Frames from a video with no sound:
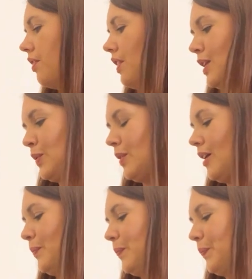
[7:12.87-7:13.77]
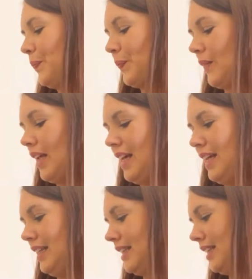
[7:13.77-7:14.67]
This one
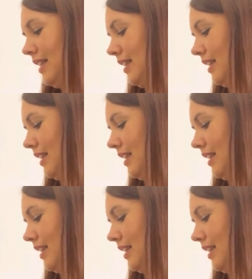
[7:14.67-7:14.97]
is,